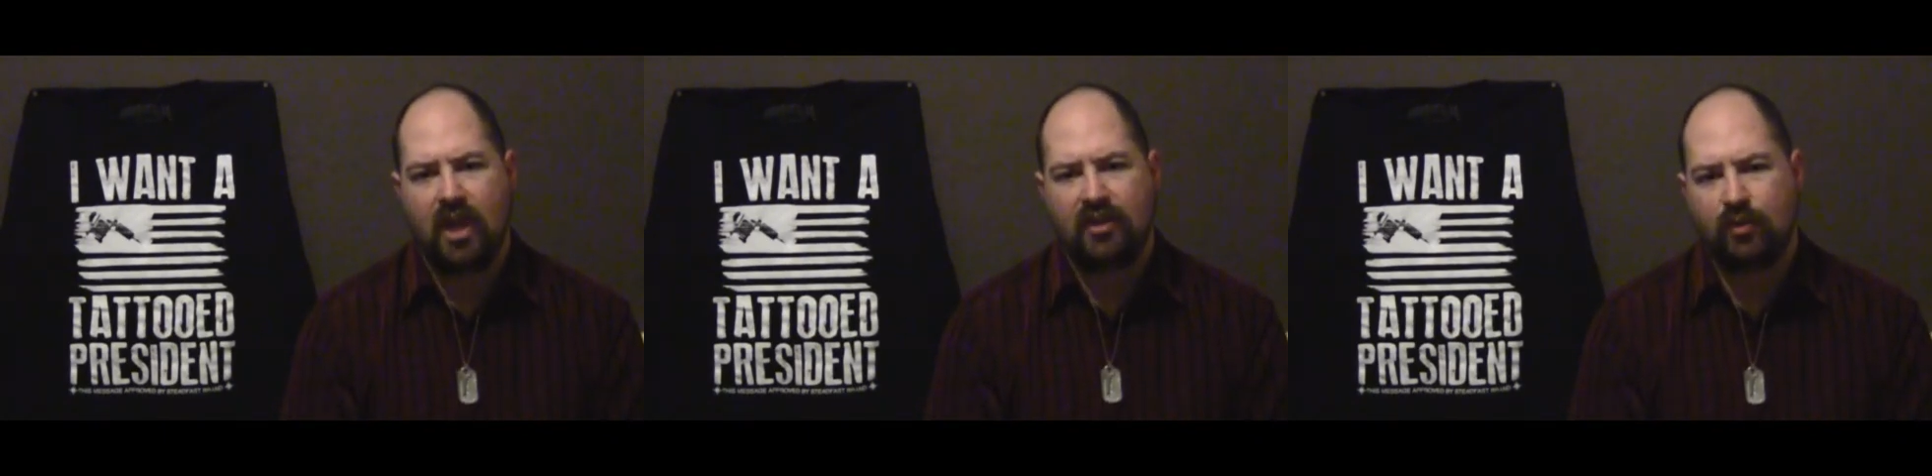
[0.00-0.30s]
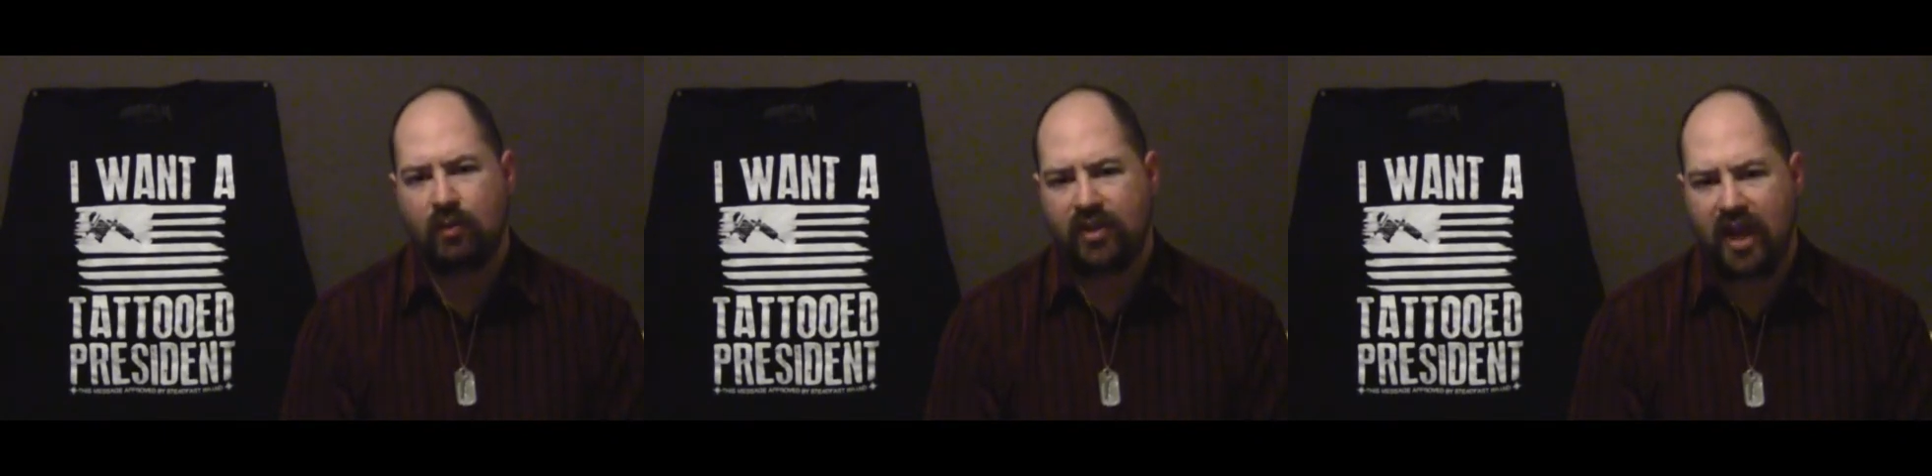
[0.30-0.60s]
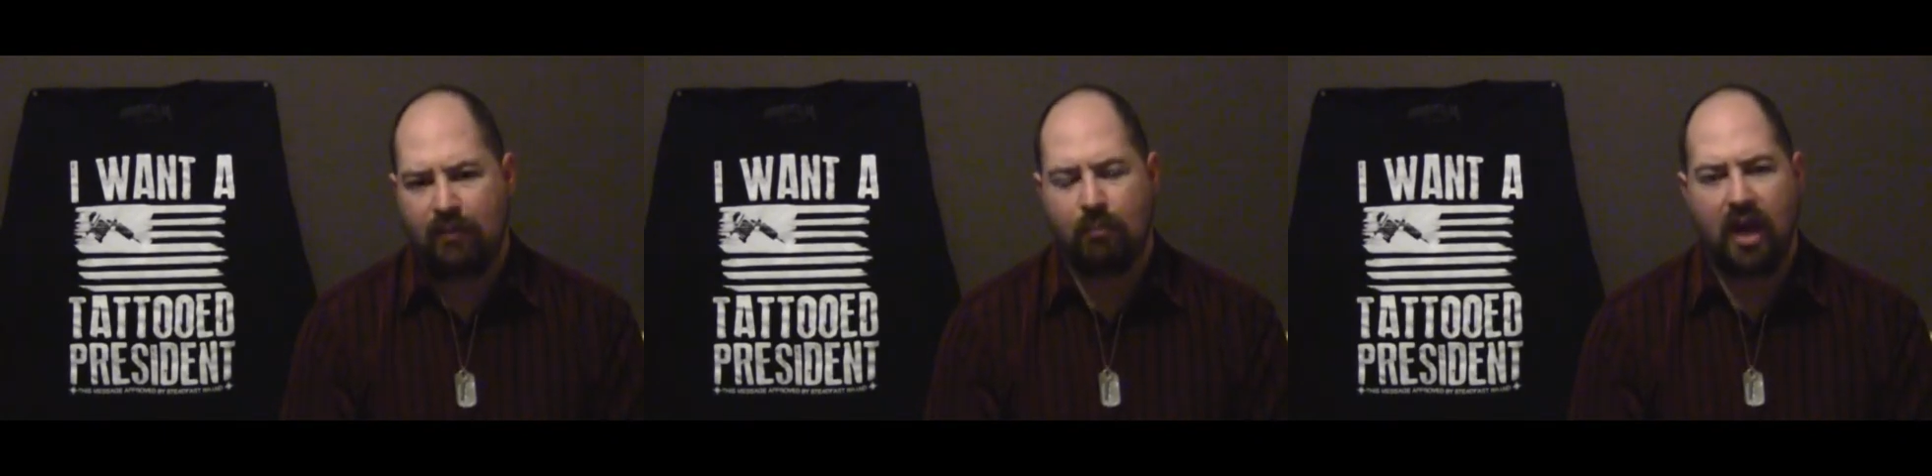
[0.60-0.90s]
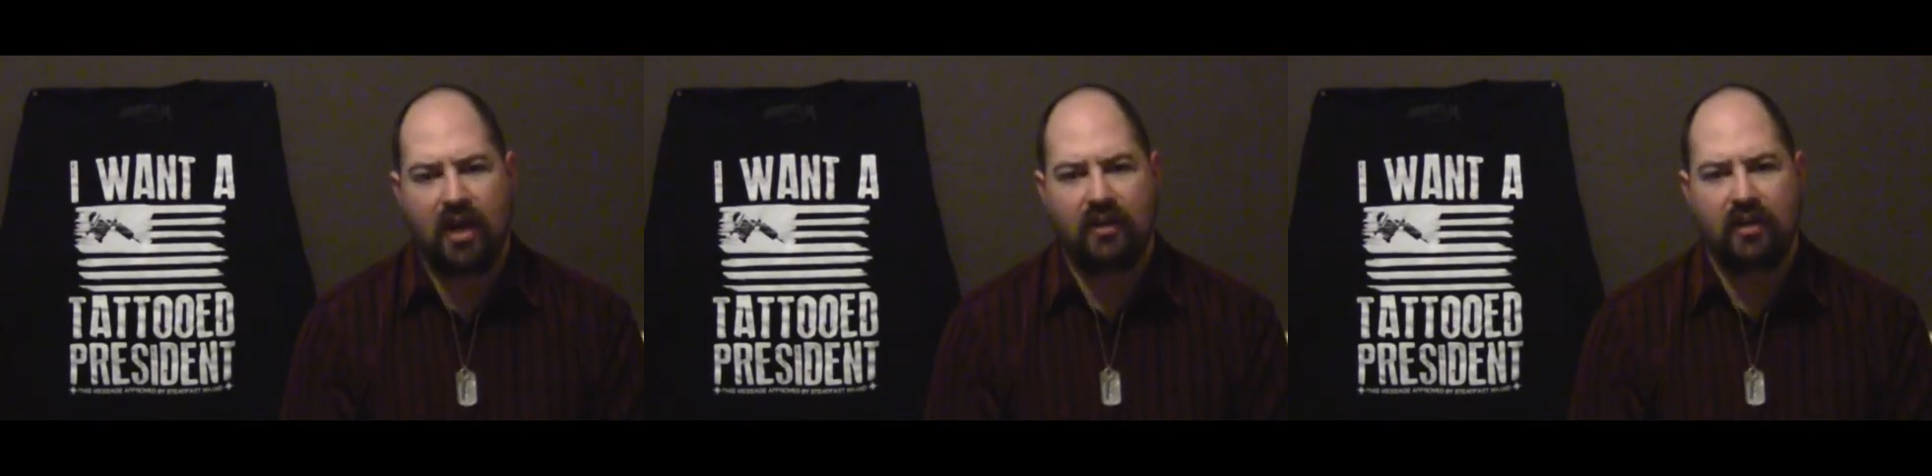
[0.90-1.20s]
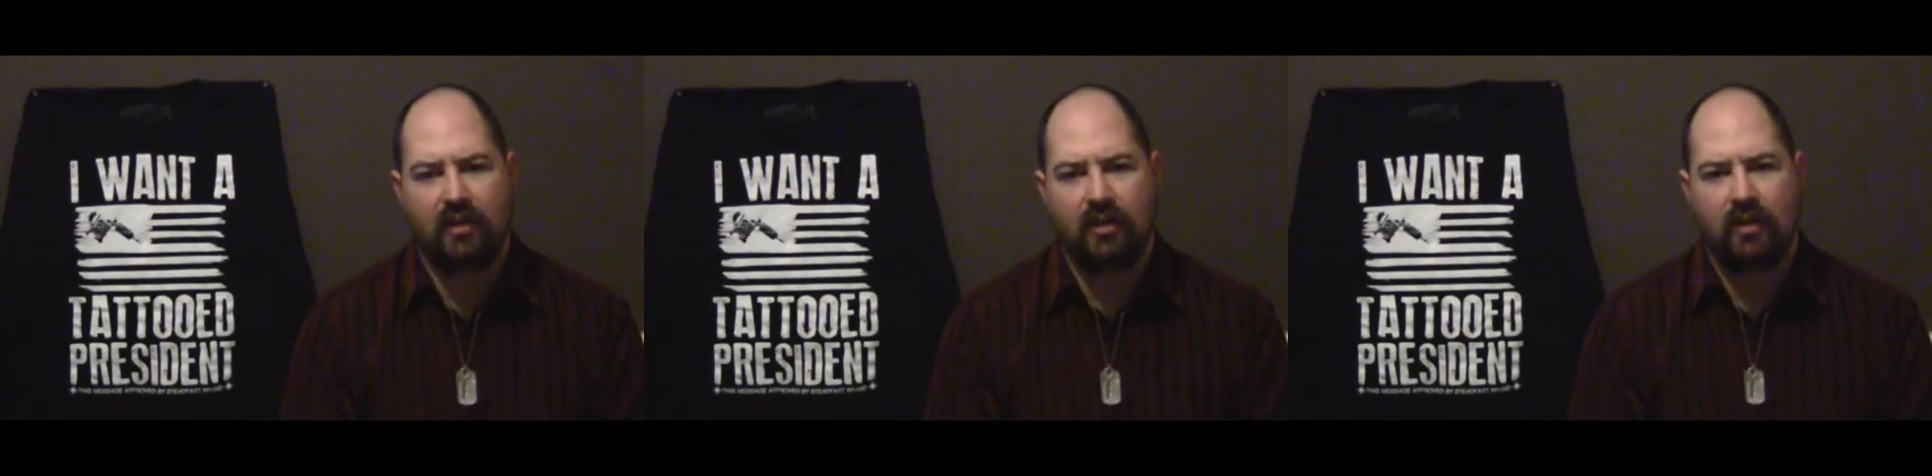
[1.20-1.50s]
So with that in mind,
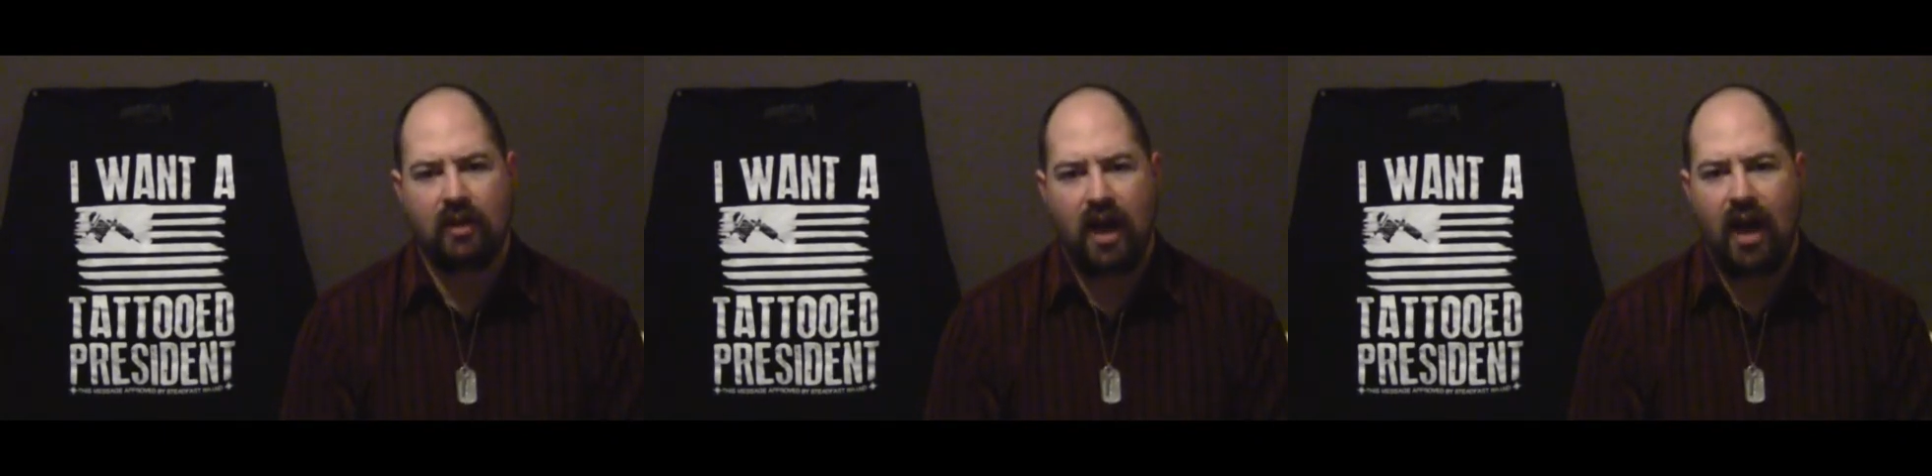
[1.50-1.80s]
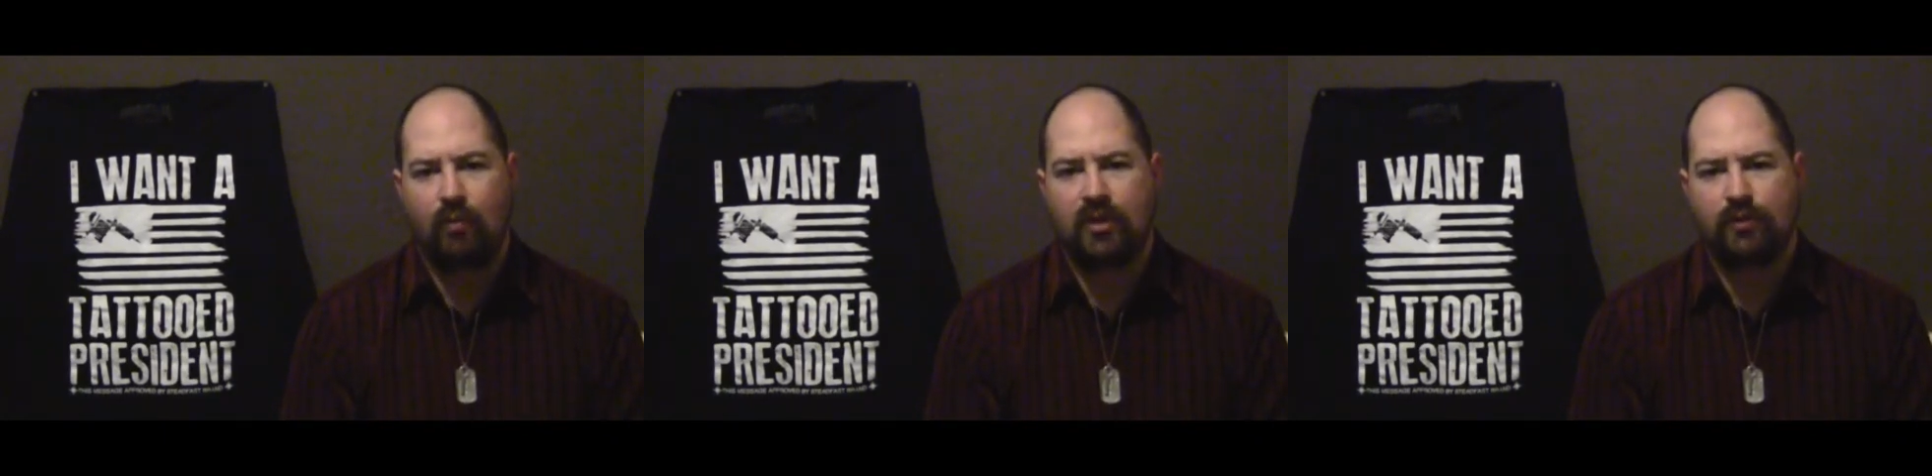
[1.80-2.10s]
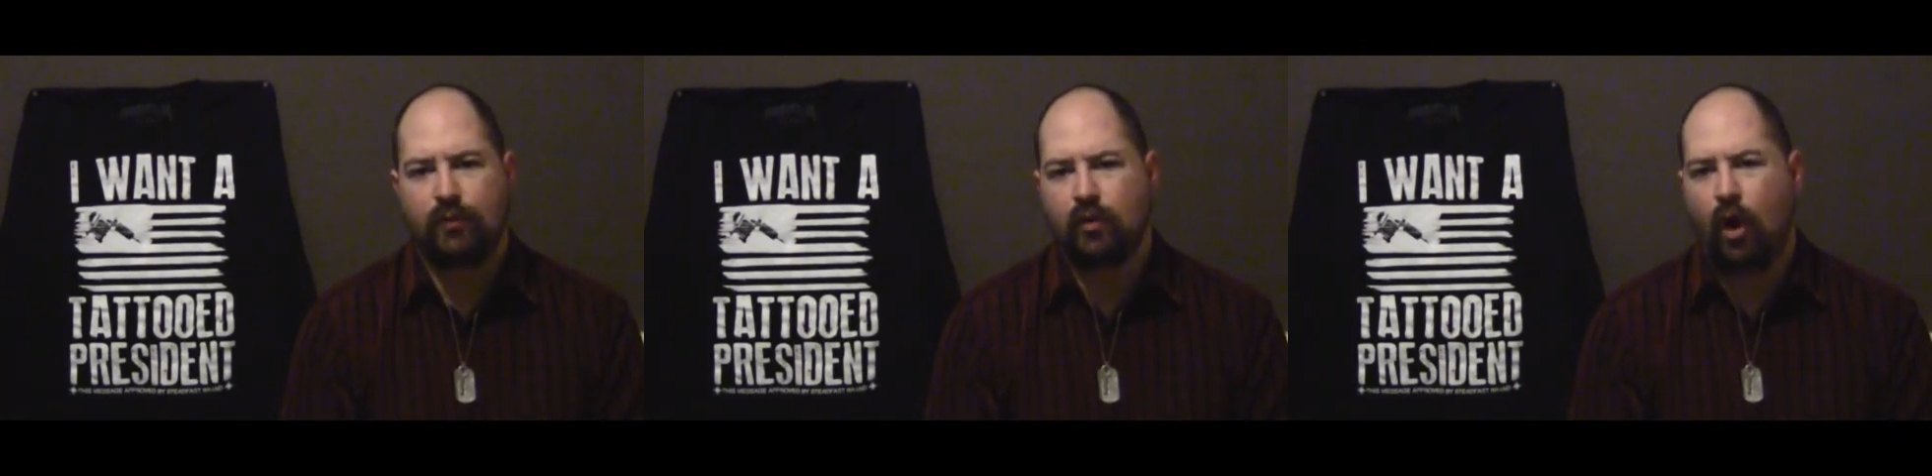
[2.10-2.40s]
I wish for